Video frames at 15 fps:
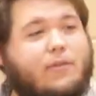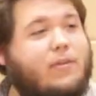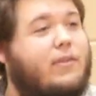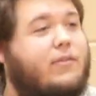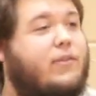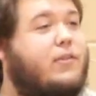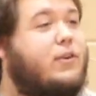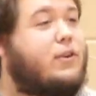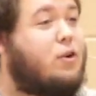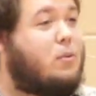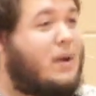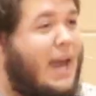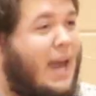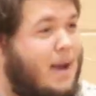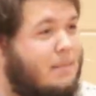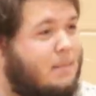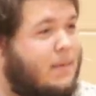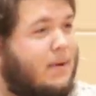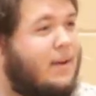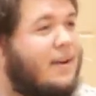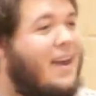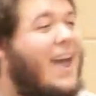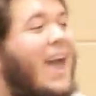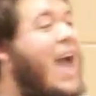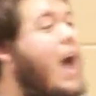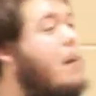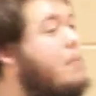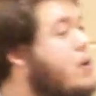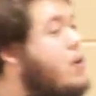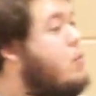this is a new name.
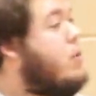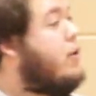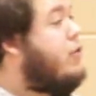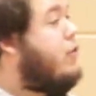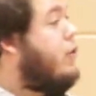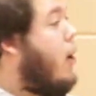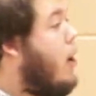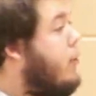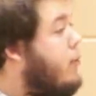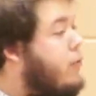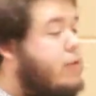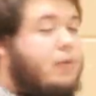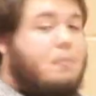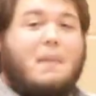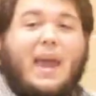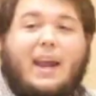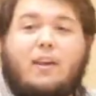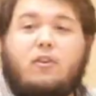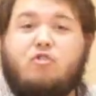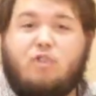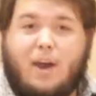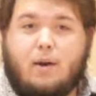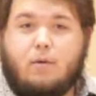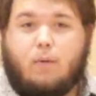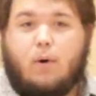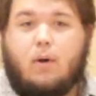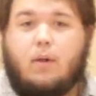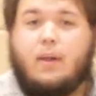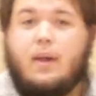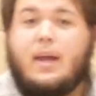Abner was Saul's main
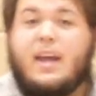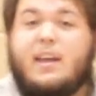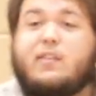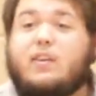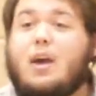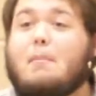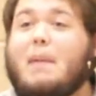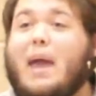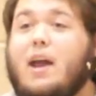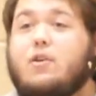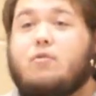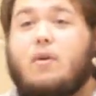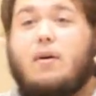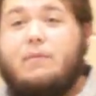general, his commander of